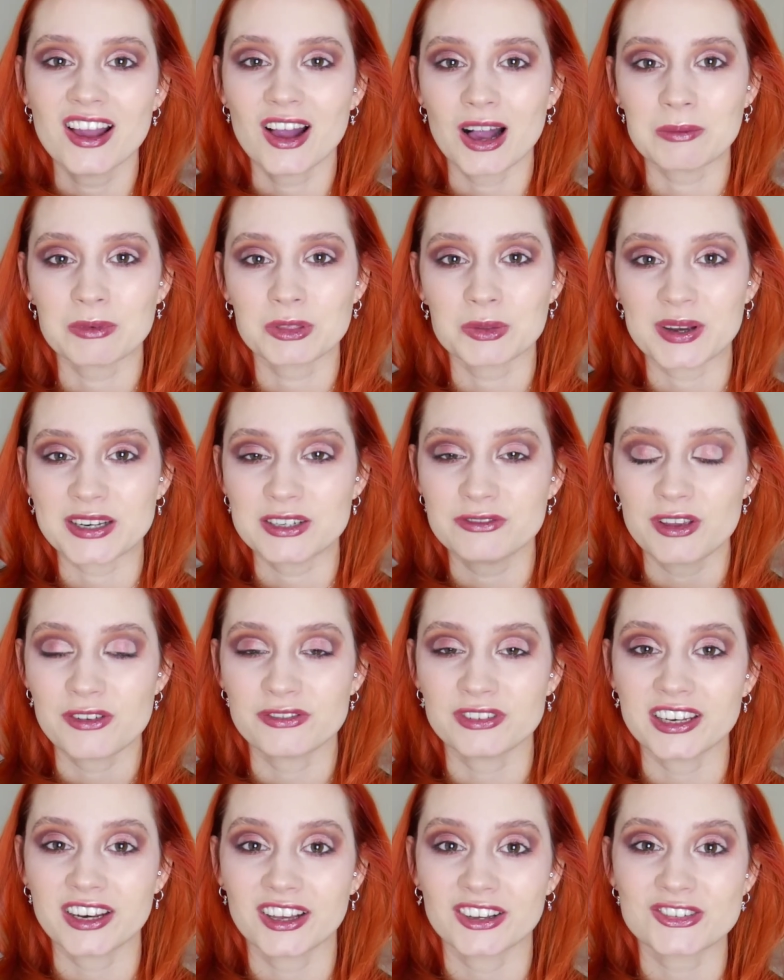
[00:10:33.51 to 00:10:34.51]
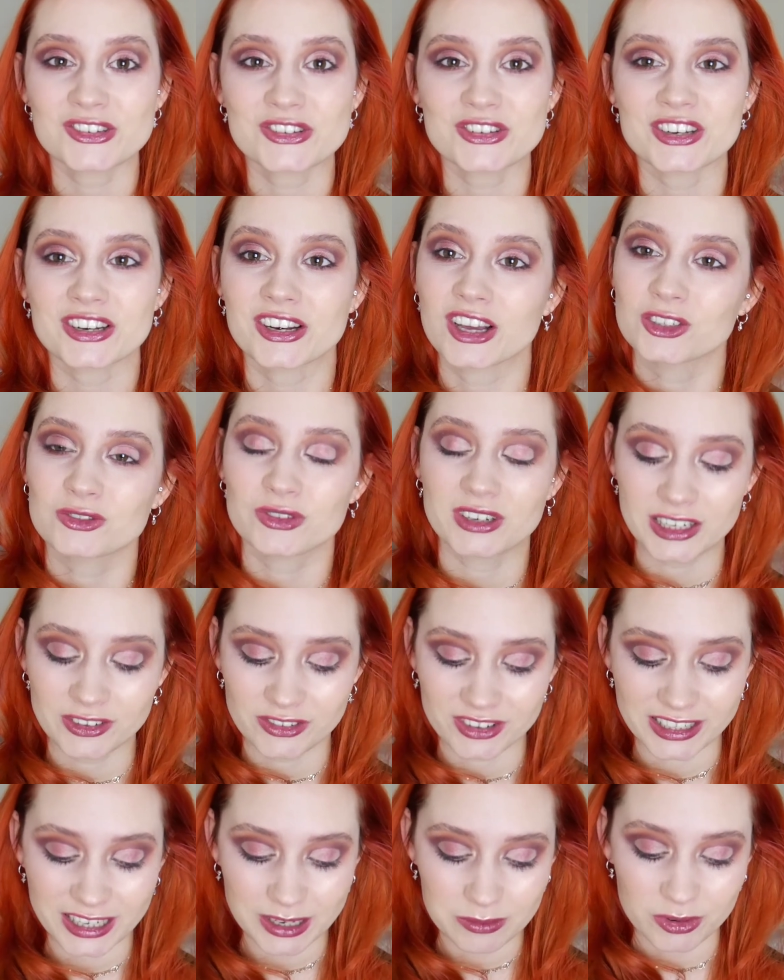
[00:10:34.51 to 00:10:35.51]
I'm on the way to 1500 and I'd
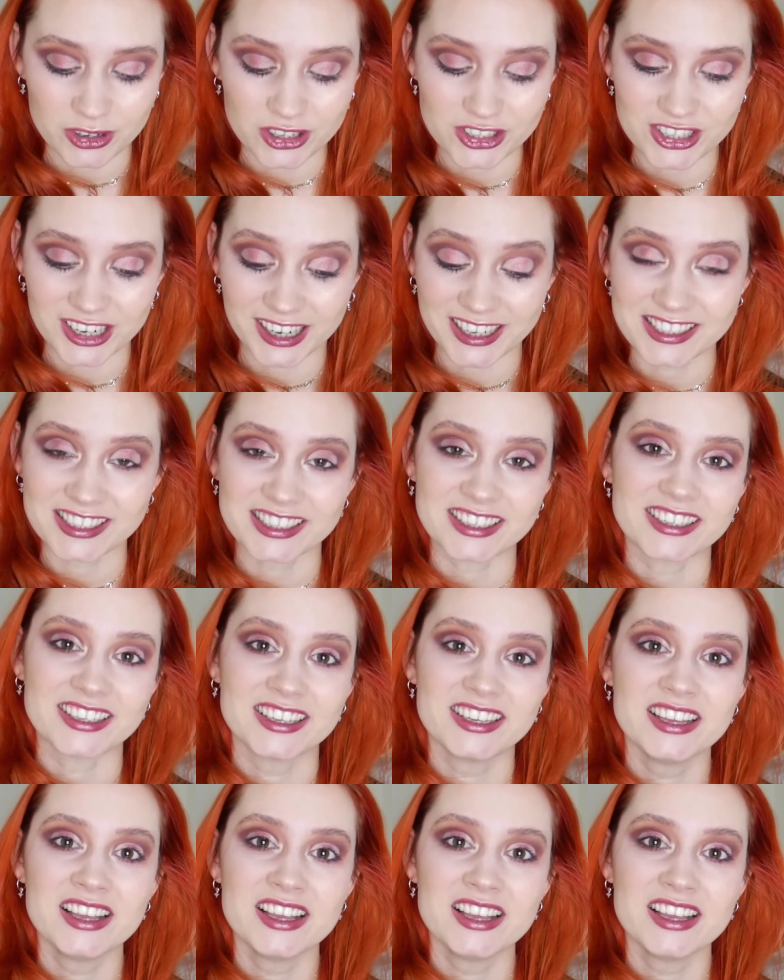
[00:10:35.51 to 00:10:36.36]
really appreciate it.